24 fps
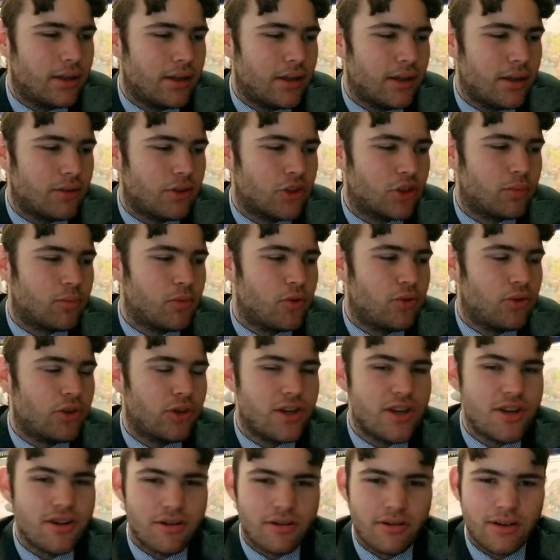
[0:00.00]
you know,
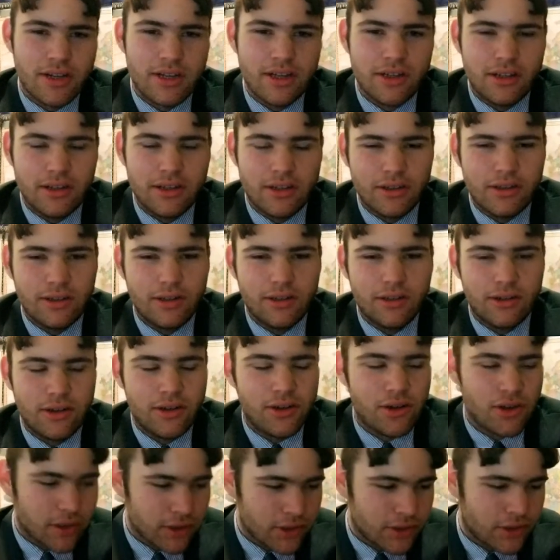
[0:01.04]
smooched your uh,
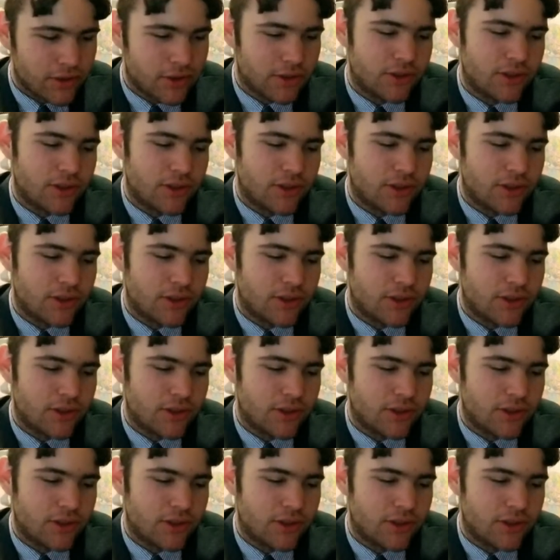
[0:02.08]
nurse,